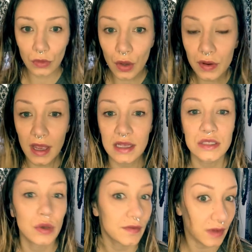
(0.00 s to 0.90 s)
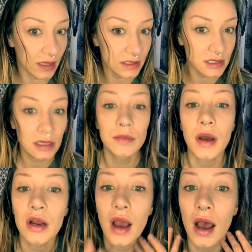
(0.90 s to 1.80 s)
Okay, so I've got the
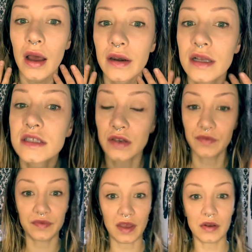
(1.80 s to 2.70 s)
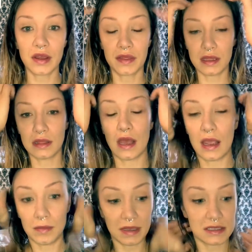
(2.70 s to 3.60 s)
Cinnabar on. It's a very thin
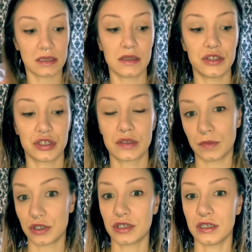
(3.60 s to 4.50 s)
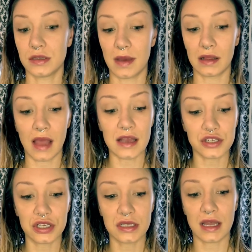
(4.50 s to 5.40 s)
line, basically just smushed into my
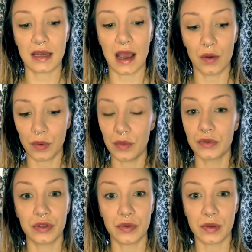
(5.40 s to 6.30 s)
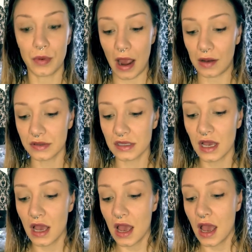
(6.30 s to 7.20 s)
lashes, and now we will do the brows.
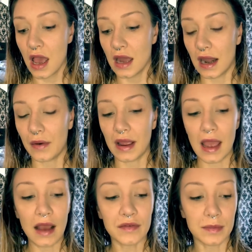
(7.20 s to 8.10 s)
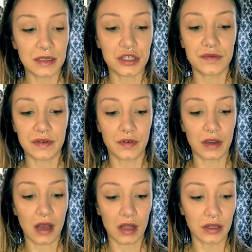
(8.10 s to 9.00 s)
Now I have a bunch of
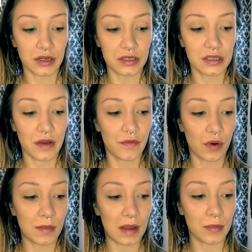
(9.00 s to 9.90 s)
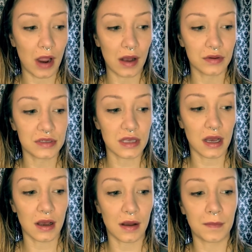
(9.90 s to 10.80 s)
different colors for my brows.
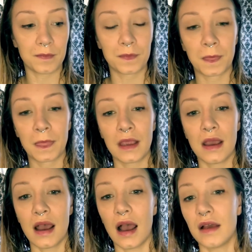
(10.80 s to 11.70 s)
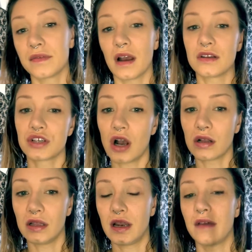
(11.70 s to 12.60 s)
I've got
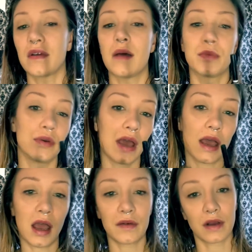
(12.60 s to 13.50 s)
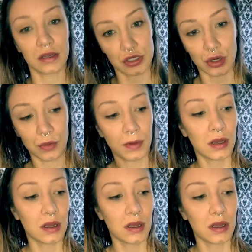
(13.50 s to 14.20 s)
chocolate, I've got brunette, I've got taupe.